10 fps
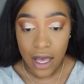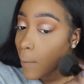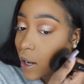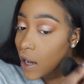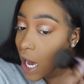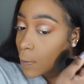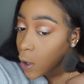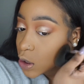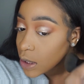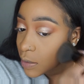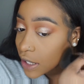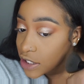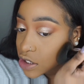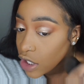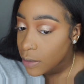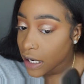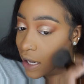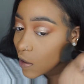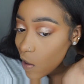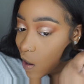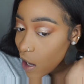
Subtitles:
But I post him on my Instagram a lot,